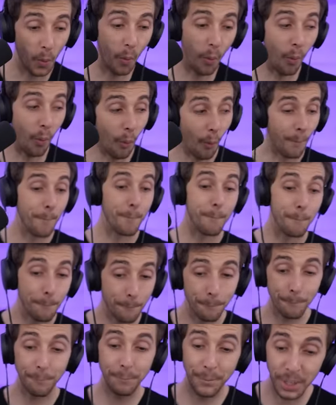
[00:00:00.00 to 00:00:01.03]
Oh,
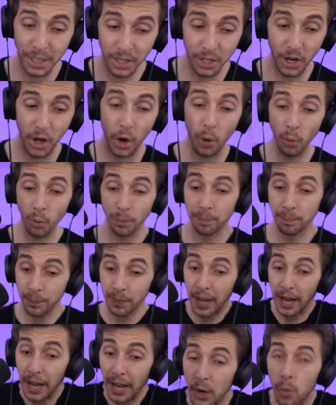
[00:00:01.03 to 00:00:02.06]
but you know,
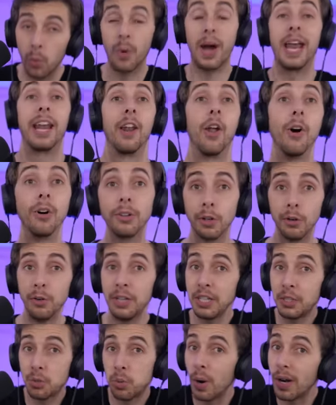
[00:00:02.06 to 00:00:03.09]
long,
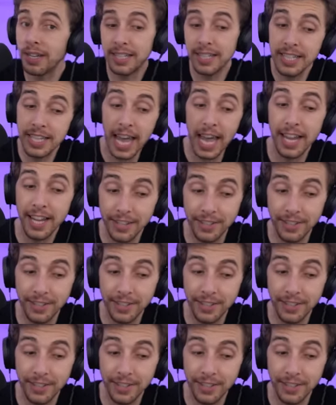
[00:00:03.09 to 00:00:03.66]
only 28?